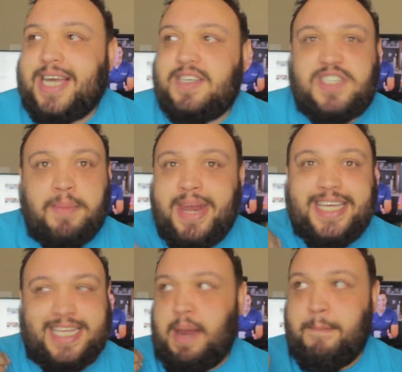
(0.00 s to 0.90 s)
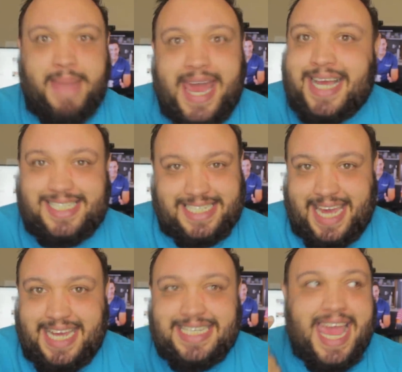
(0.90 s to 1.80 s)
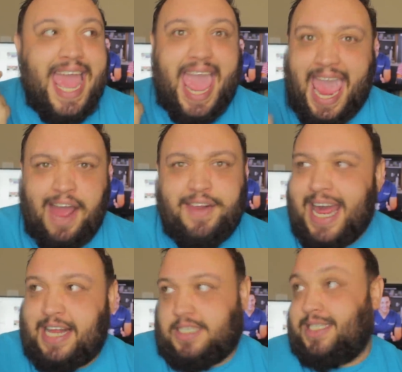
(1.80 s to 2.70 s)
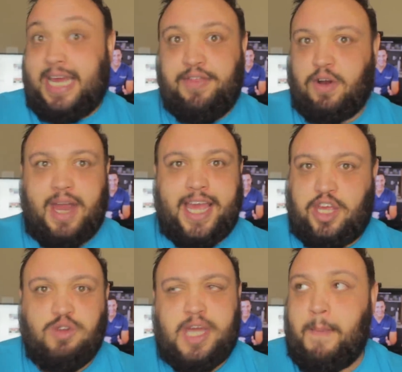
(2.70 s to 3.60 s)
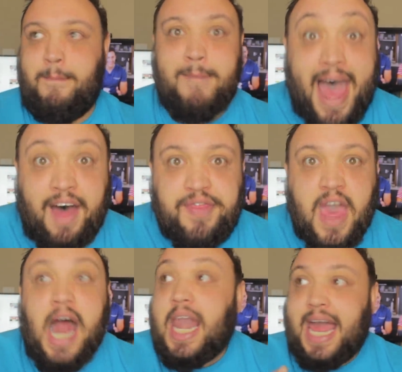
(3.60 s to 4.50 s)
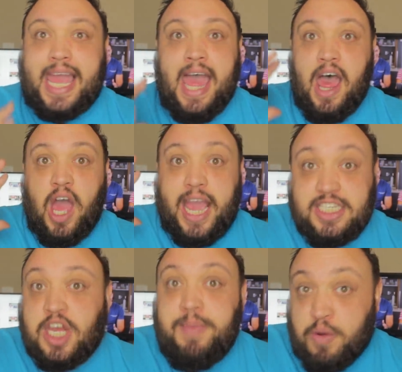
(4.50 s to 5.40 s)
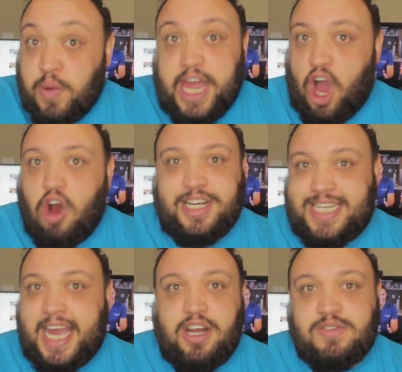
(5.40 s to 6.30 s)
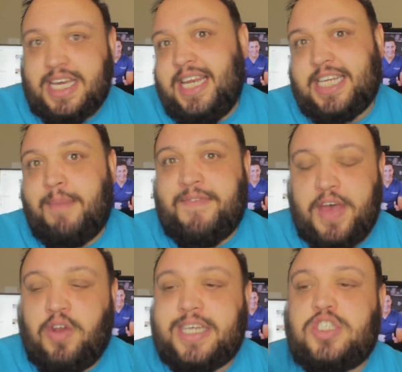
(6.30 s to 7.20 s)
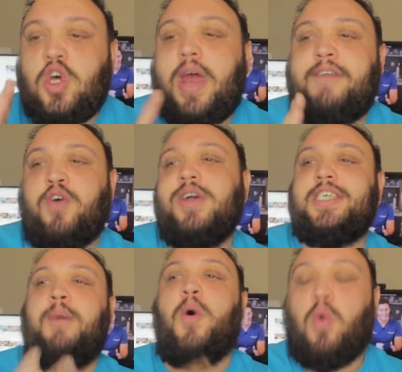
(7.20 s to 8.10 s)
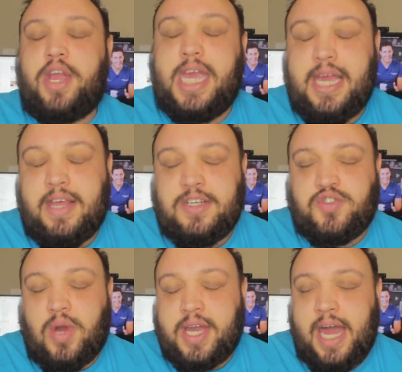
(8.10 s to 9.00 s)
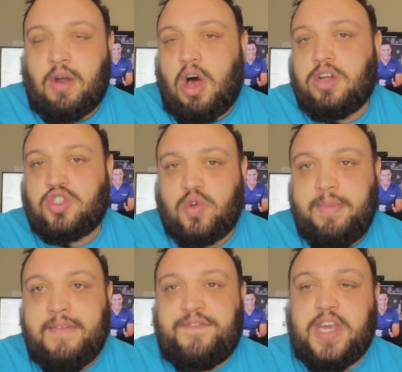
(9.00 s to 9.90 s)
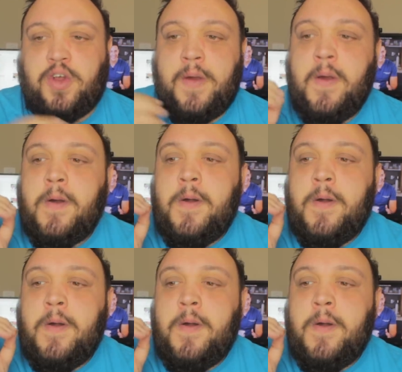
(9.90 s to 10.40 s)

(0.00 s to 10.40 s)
Because if somebody's in a manic state and like, say they're like using meth, like, it's gonna be really hard to diagnose any type of illness. So like, for example, working in the drug and alcohol treatment field,